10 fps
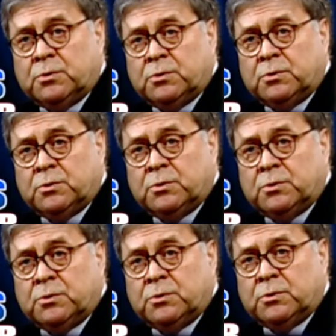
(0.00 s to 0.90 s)

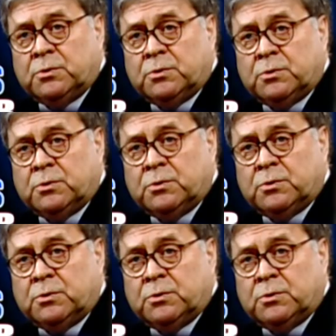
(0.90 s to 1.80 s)

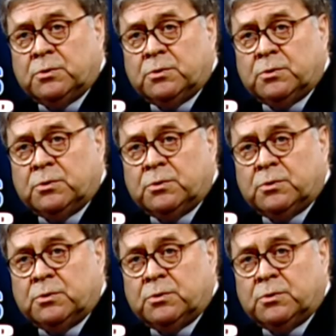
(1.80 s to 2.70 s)

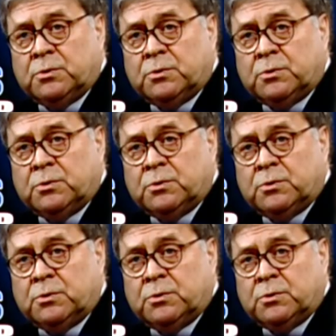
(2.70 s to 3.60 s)

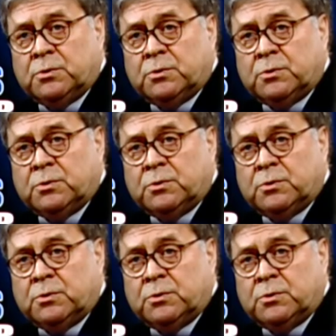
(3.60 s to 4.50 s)

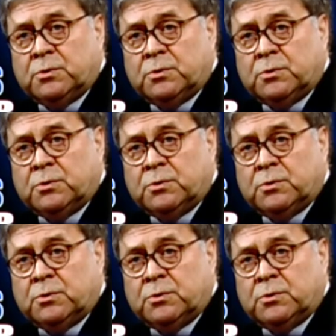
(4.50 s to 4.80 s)
(silent)